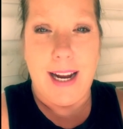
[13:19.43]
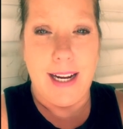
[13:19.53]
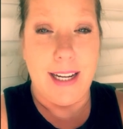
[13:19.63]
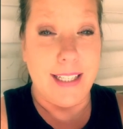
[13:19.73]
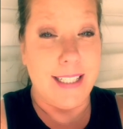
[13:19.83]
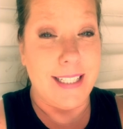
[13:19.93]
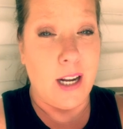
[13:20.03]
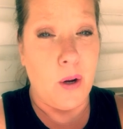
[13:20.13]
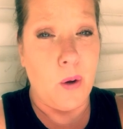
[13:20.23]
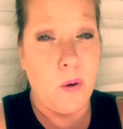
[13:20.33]
And
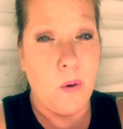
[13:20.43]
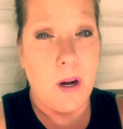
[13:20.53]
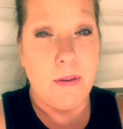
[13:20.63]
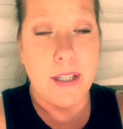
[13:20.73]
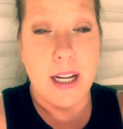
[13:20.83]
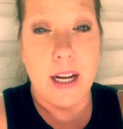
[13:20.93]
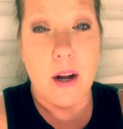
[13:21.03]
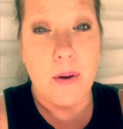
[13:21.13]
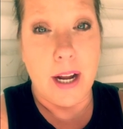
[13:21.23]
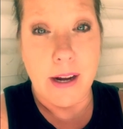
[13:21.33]
so I was like,
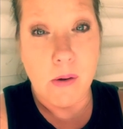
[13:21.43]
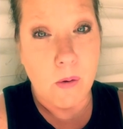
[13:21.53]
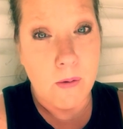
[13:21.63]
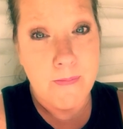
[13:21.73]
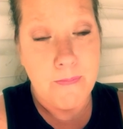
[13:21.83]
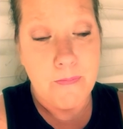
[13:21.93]
okay, cool,